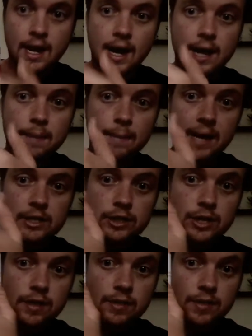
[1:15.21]
and
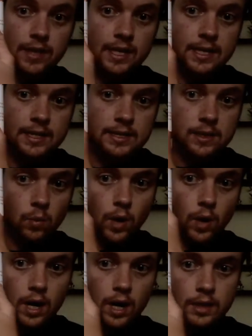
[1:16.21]
match these
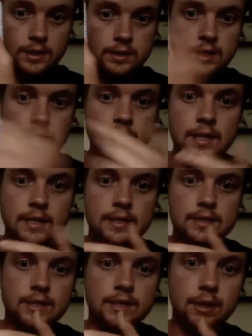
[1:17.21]
words
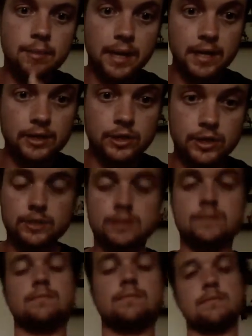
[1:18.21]
to the
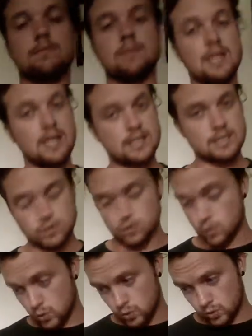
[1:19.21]
pictures. And that is
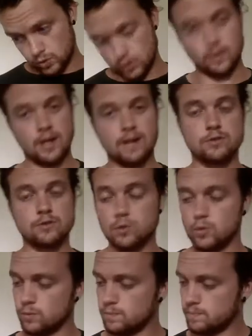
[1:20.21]
all you have to
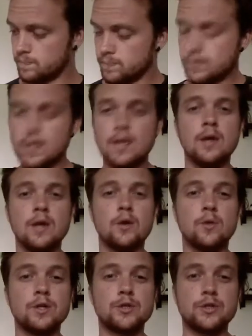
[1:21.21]
do.
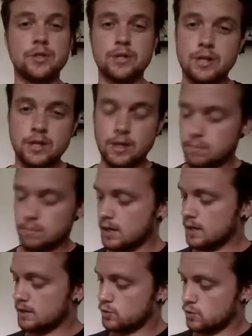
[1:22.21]
Question
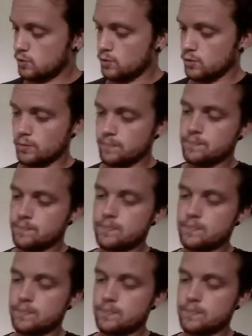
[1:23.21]
number 2.